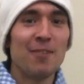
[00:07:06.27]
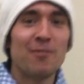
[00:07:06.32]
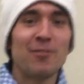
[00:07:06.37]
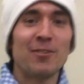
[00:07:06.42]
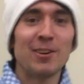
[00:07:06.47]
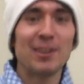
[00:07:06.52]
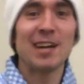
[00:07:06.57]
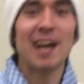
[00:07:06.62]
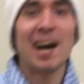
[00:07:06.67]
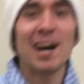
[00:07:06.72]
I
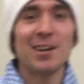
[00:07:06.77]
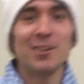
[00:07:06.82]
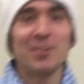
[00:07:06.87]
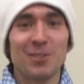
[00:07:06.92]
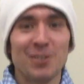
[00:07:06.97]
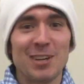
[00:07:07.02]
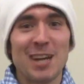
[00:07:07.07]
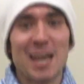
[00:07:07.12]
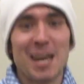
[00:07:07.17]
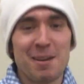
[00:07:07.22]
forgot
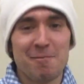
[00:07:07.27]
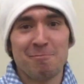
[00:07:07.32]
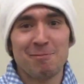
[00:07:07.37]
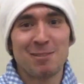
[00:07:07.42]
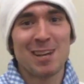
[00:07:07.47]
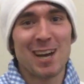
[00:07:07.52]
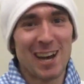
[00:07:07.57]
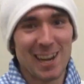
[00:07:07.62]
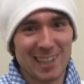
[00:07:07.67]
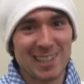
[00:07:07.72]
your name,
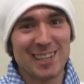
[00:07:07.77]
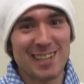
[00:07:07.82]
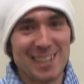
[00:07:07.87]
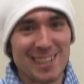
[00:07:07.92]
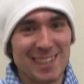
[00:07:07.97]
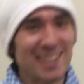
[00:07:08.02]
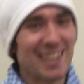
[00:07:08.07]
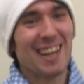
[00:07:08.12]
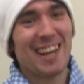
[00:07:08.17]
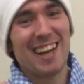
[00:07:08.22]

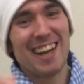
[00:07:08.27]
Taki.